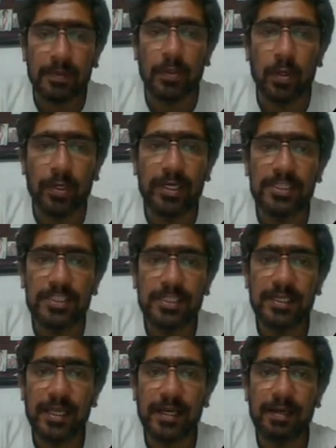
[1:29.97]
No
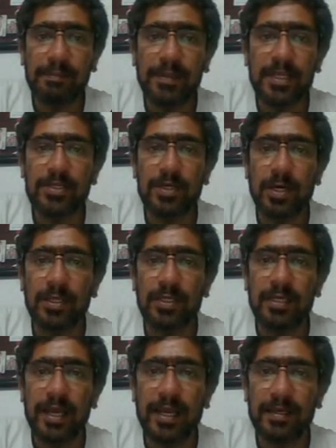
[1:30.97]
digit can repeat on
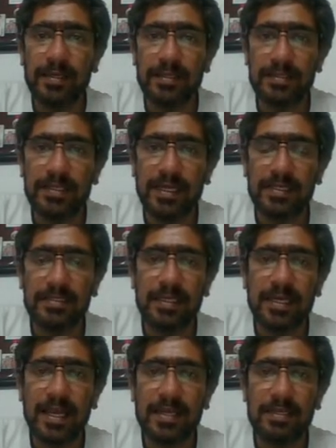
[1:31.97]
the diagonals. That is, the
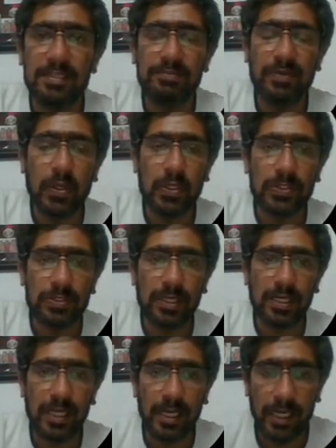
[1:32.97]
diagonals will also
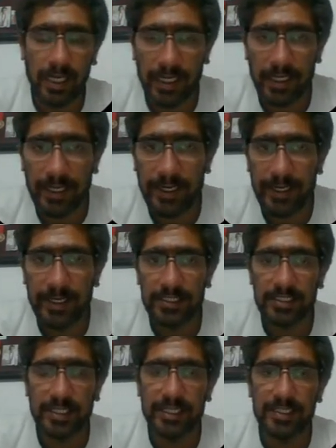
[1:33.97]
contain
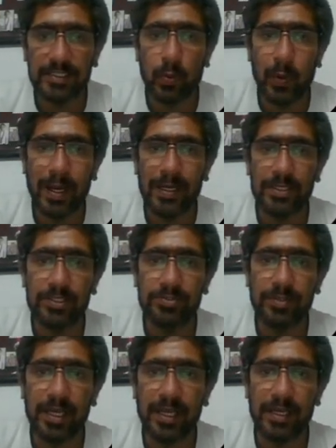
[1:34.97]
distinct 1
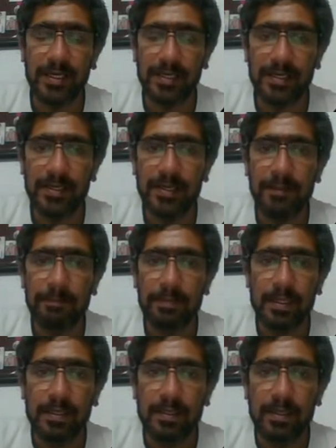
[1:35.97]
to 9.
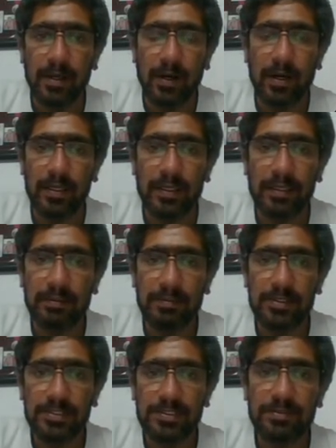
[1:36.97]
All the
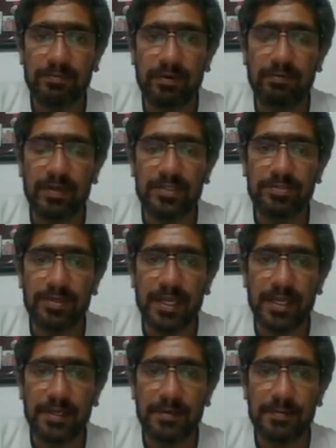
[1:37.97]
numbers from 1 to 9.